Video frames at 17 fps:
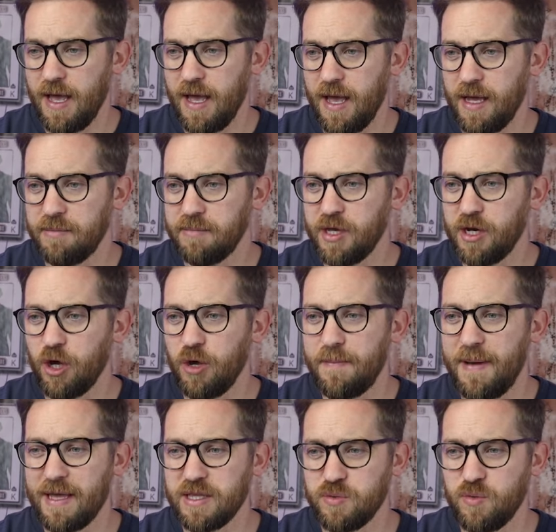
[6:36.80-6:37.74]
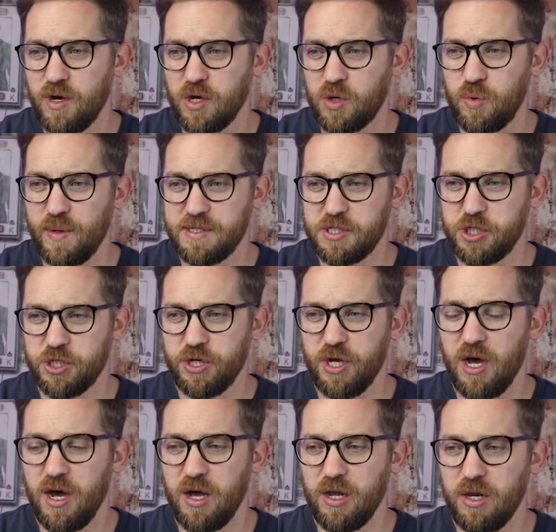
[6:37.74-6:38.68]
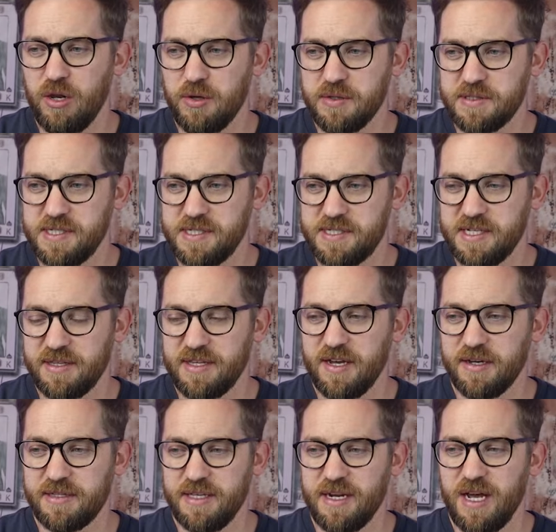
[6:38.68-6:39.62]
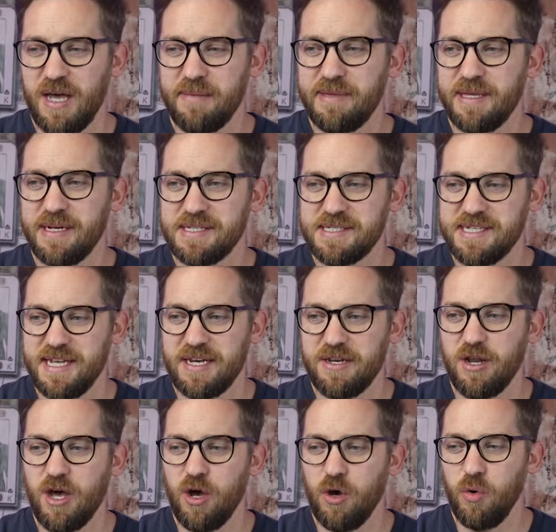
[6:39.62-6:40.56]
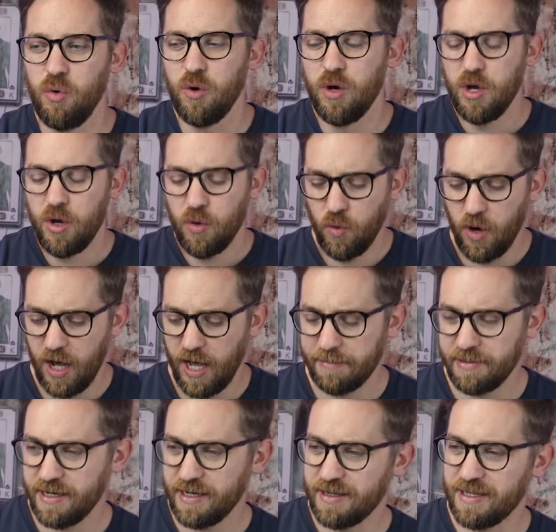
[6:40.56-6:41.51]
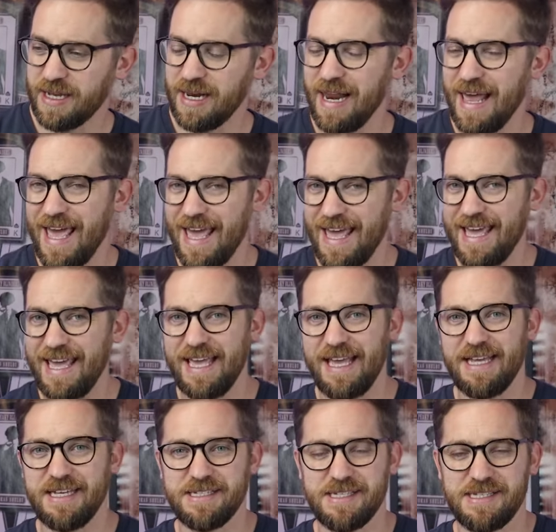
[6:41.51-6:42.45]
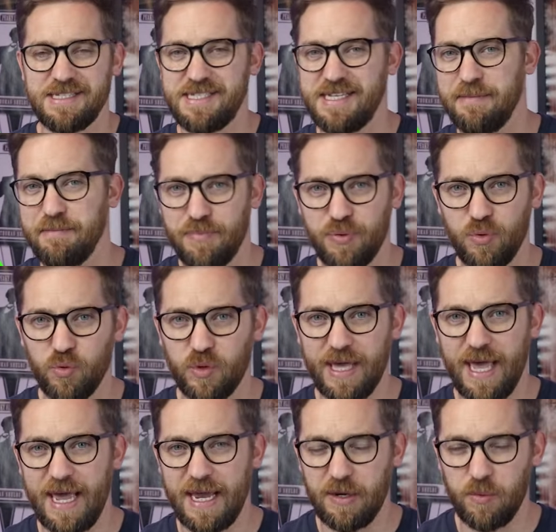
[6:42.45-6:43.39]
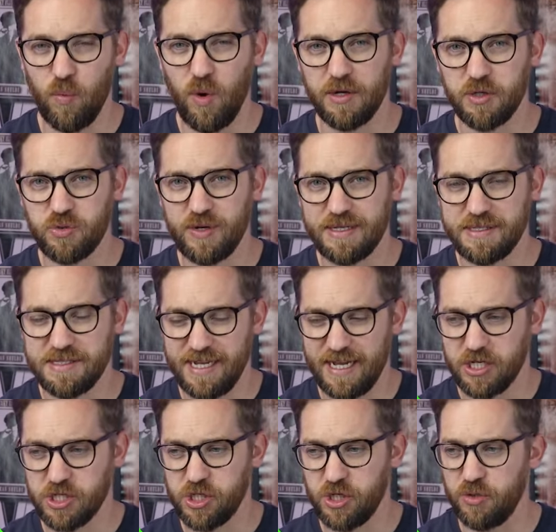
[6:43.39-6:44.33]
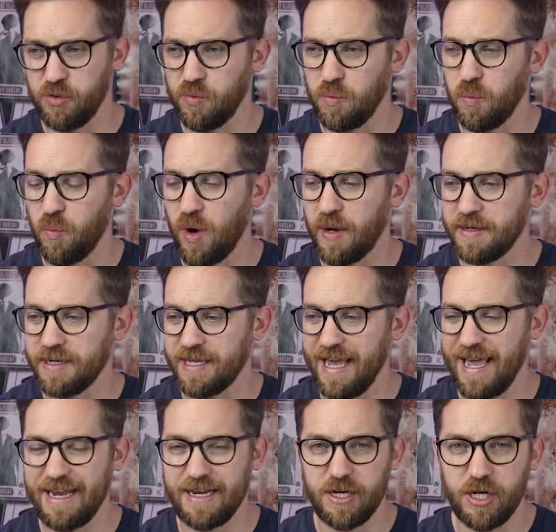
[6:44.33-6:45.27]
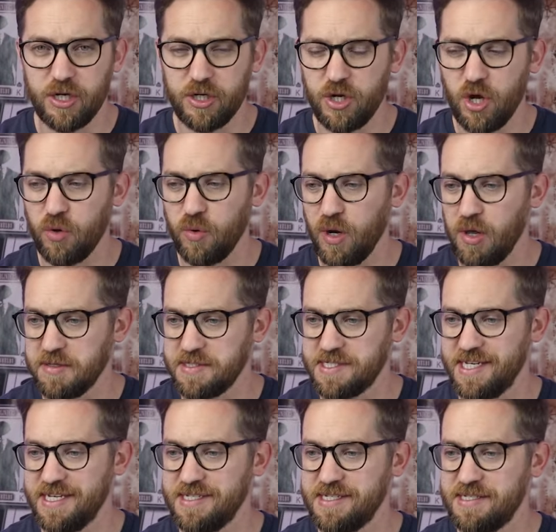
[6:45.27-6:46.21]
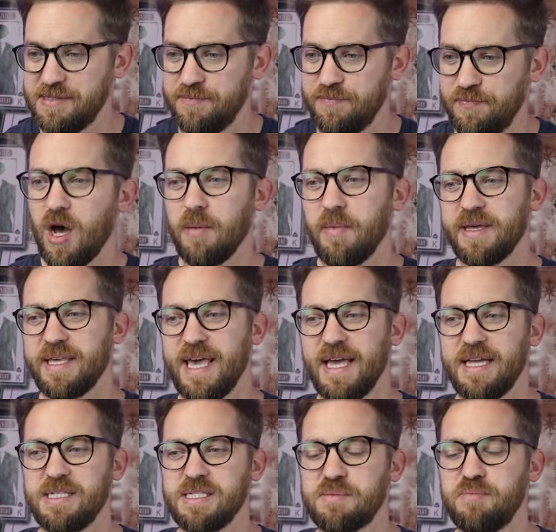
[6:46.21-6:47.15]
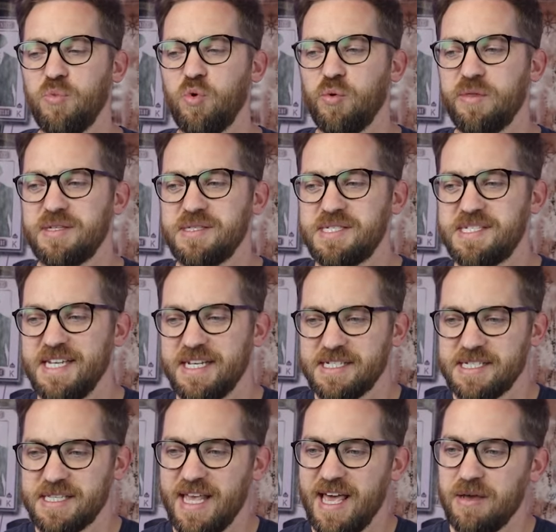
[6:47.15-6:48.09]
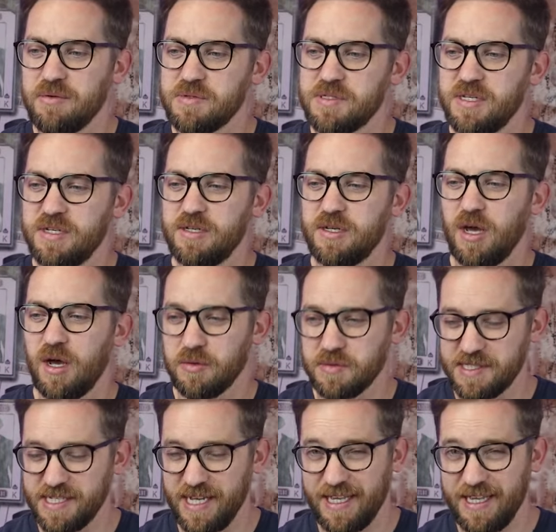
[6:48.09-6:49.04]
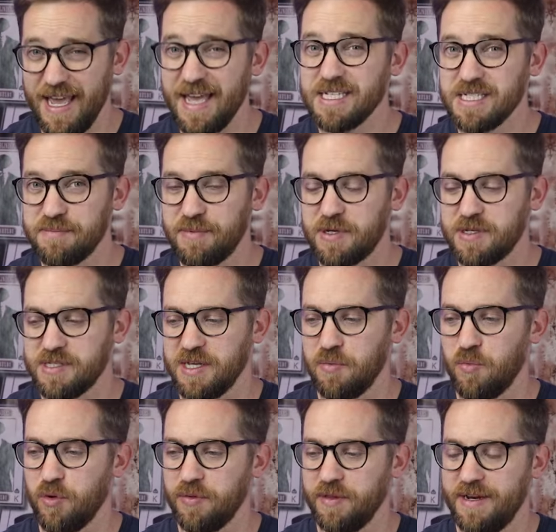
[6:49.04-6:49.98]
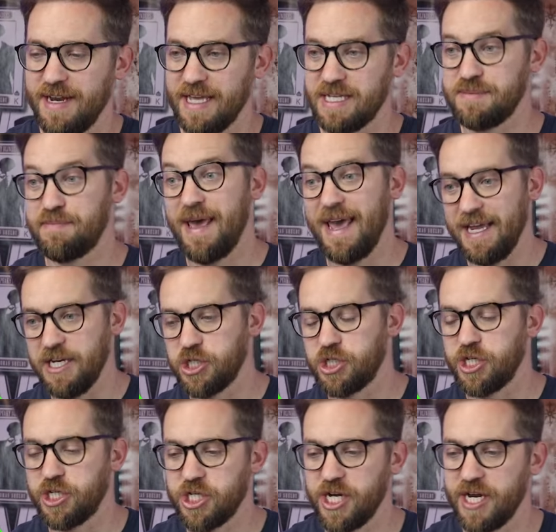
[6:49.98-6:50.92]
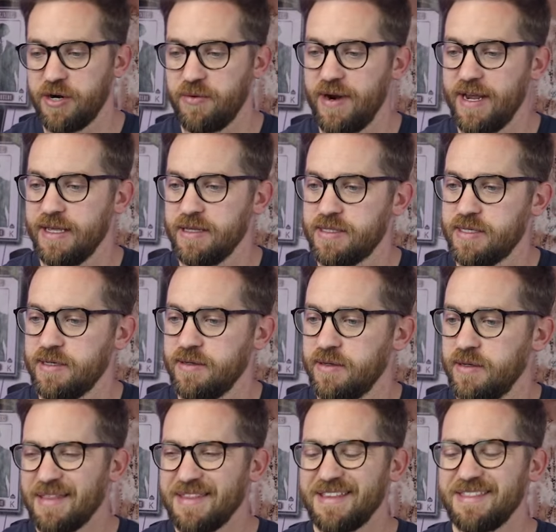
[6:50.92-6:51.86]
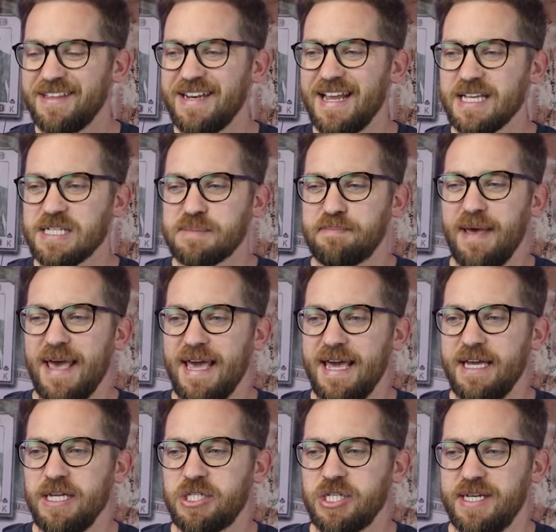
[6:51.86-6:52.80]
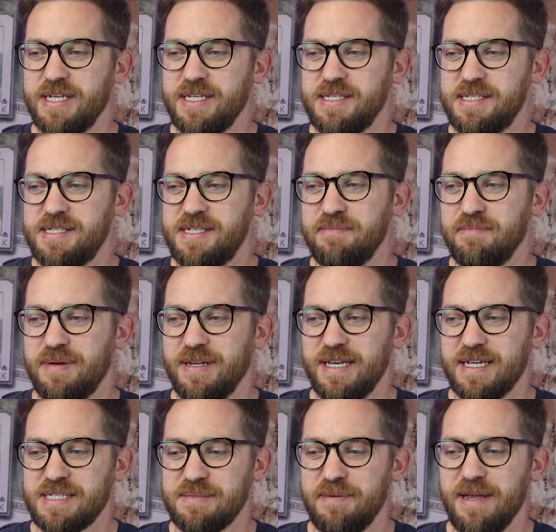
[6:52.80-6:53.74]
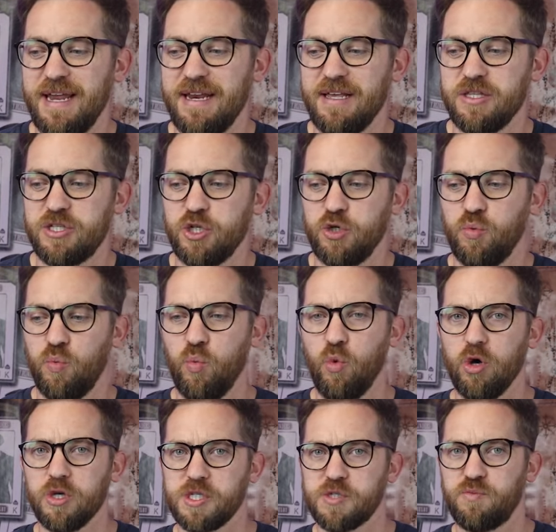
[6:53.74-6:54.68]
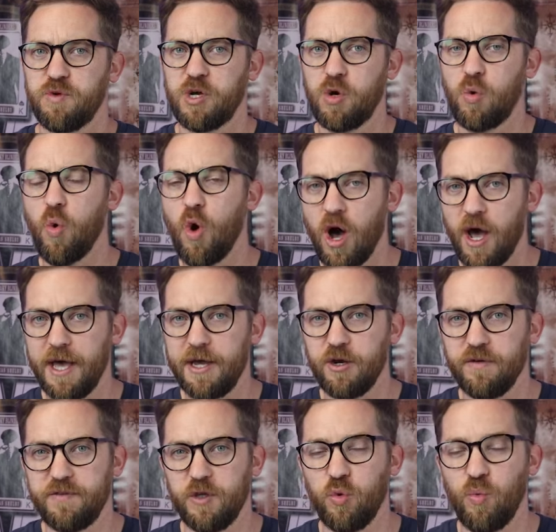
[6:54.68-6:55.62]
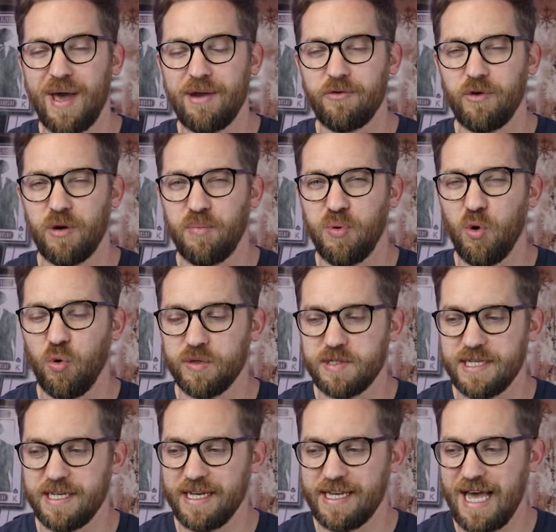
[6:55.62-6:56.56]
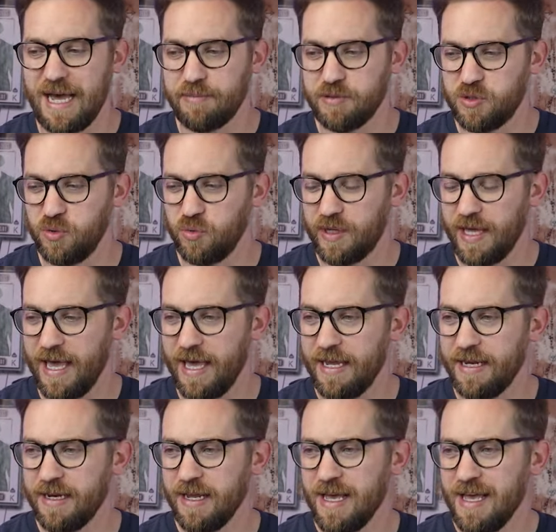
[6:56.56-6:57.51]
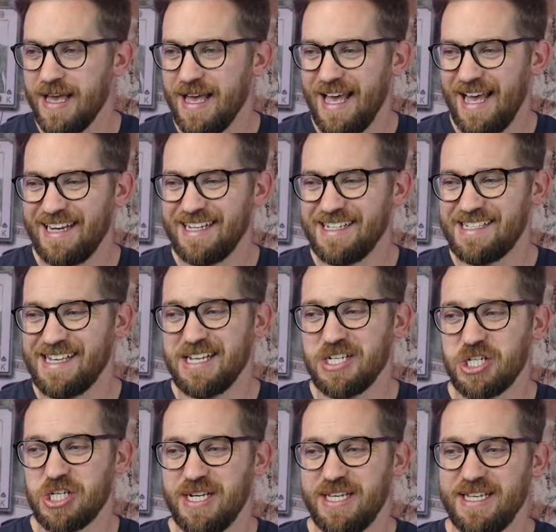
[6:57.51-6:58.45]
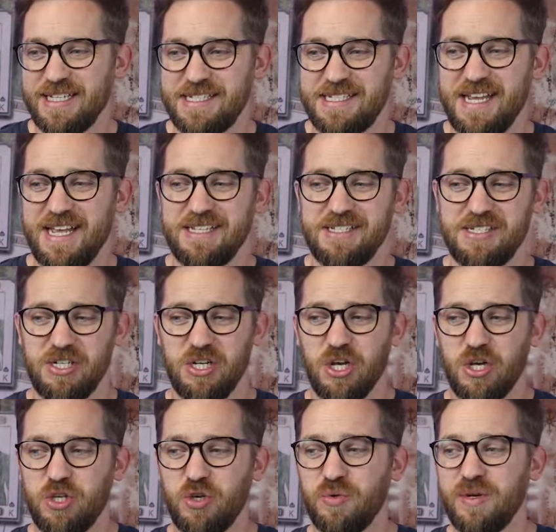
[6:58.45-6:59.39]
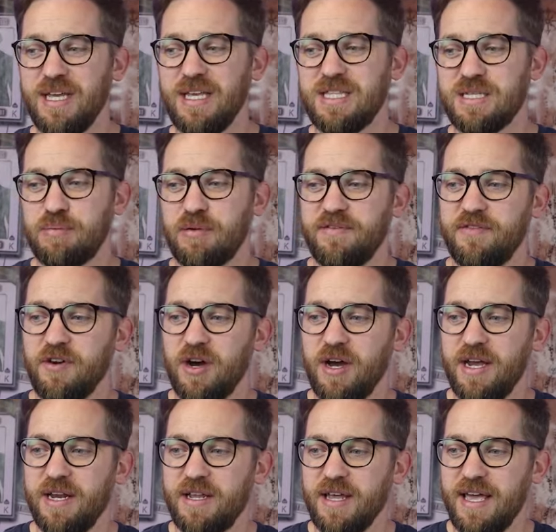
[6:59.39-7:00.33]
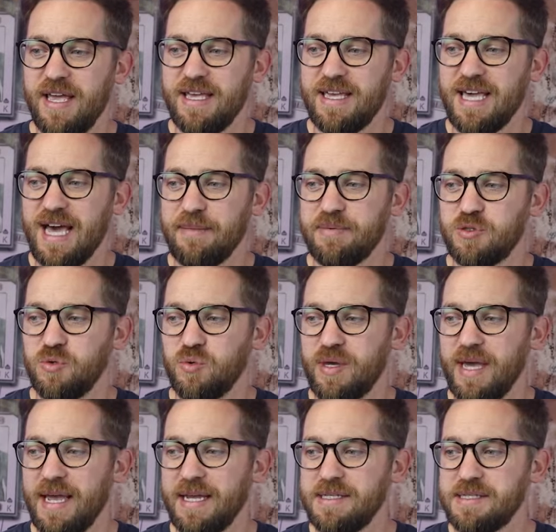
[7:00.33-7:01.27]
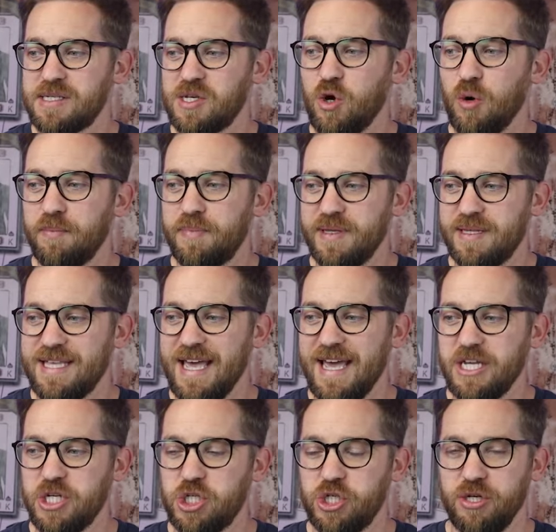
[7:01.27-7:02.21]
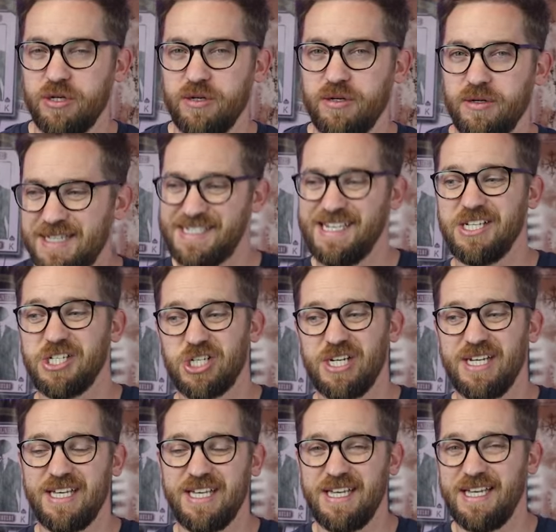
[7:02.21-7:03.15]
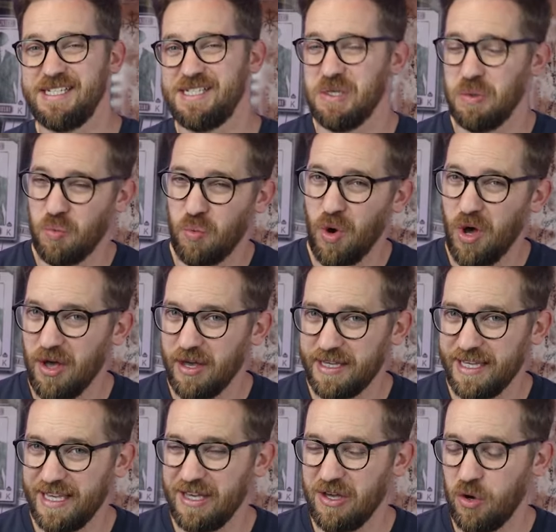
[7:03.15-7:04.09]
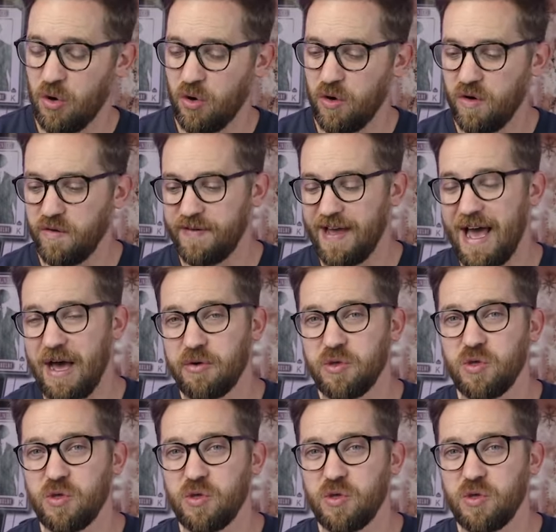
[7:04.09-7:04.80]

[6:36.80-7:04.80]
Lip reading: and I'm going to go back to our question, are losses deducted? I'm going to say no. What I'm going to declare here is a simple gain. One transaction, one gain, no losses. Are my gains more than 6,000? I'll say yes, because I want the next page to generate. And then the next page is simply explaining to you what's required of you when reporting a capital gain. And essentially it says you'll need to provide a capital gains computation. Essentially, it's a working of how